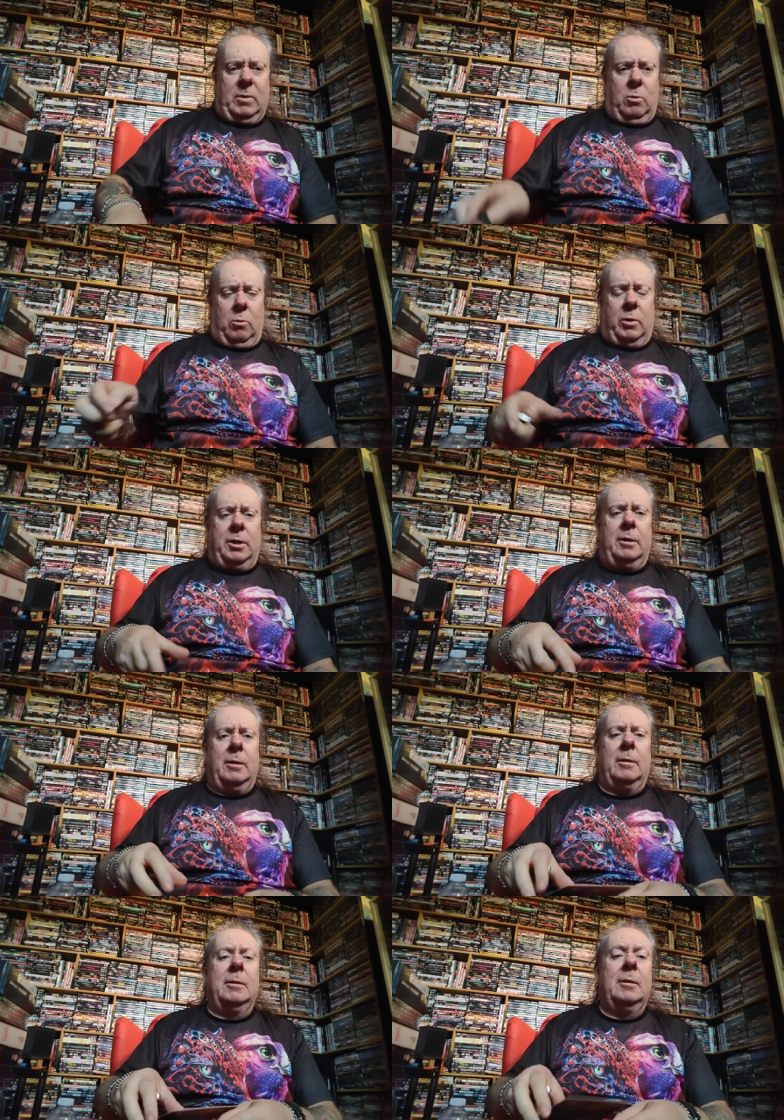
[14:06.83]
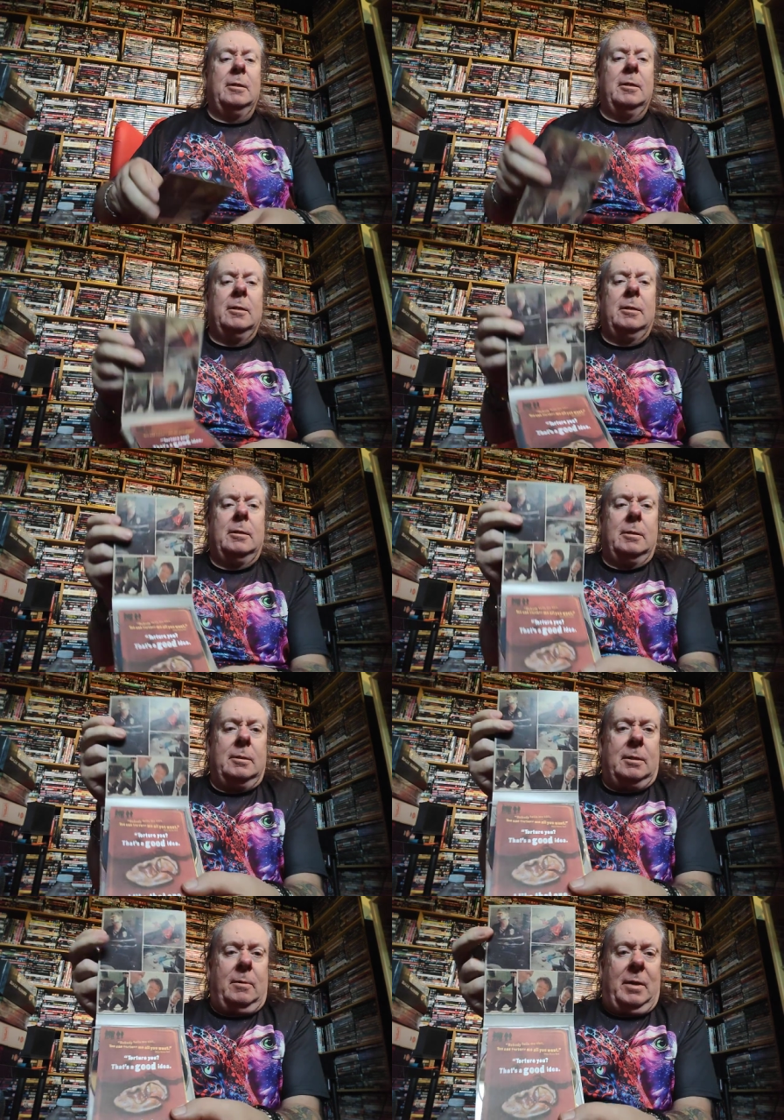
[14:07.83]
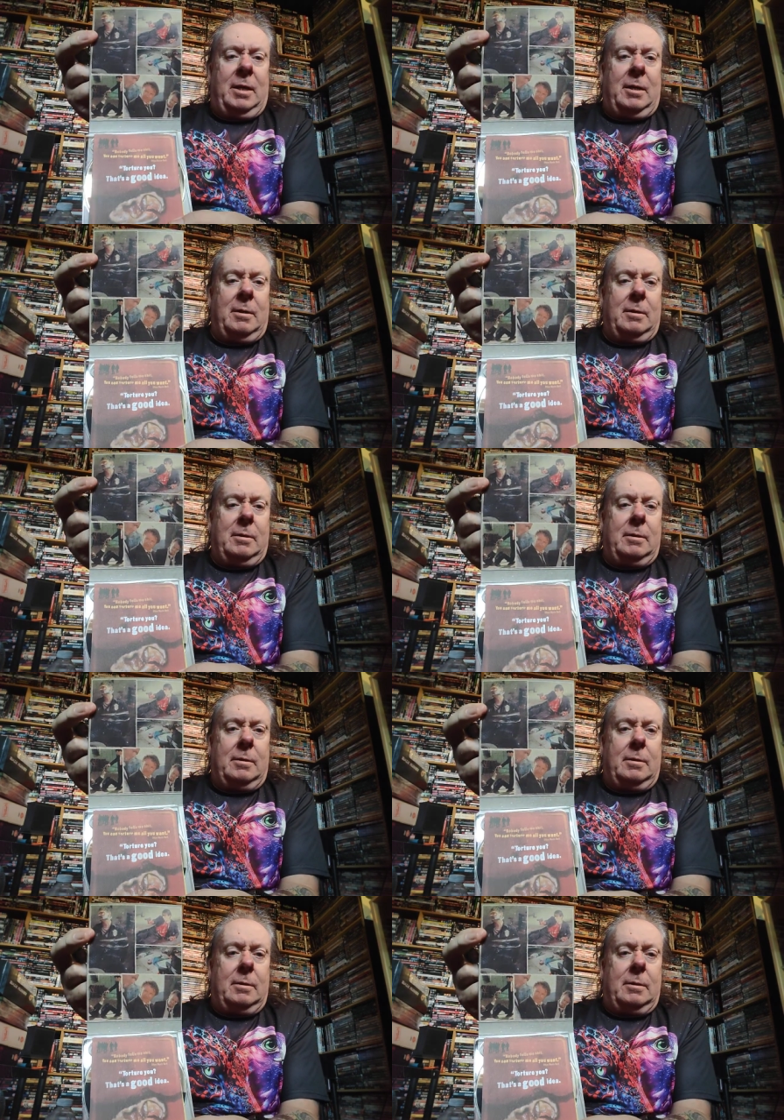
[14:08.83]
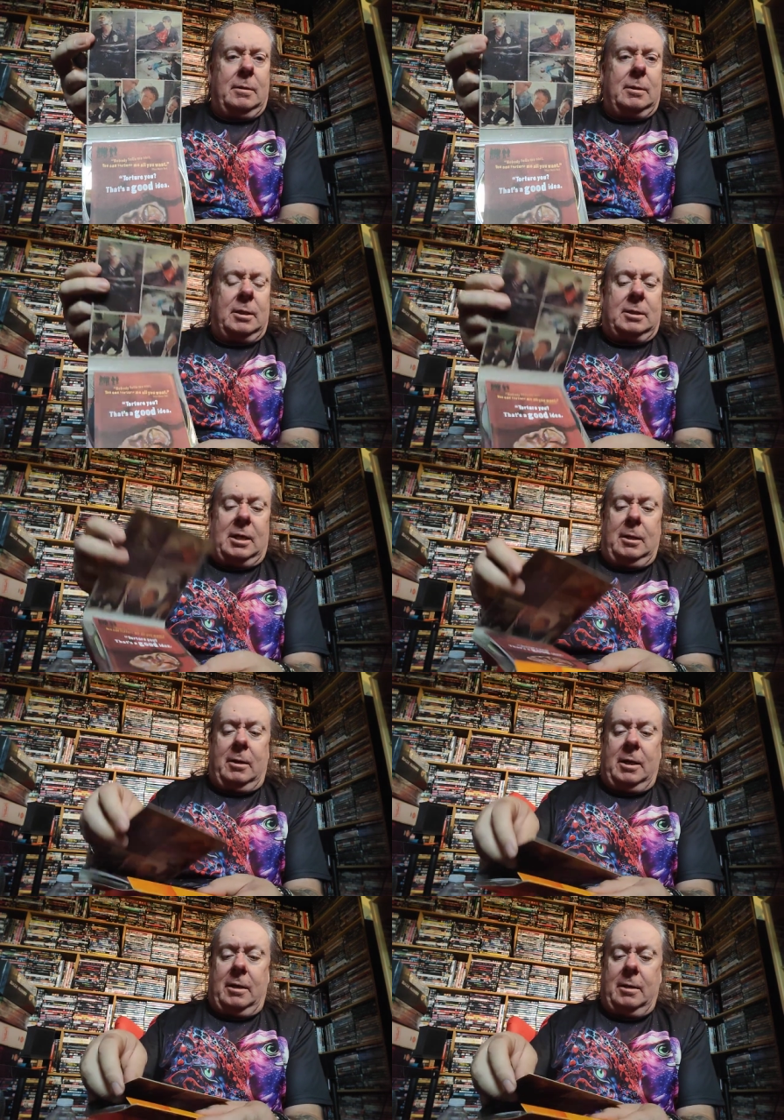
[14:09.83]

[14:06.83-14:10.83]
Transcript: Awkward. There we go. So it's done like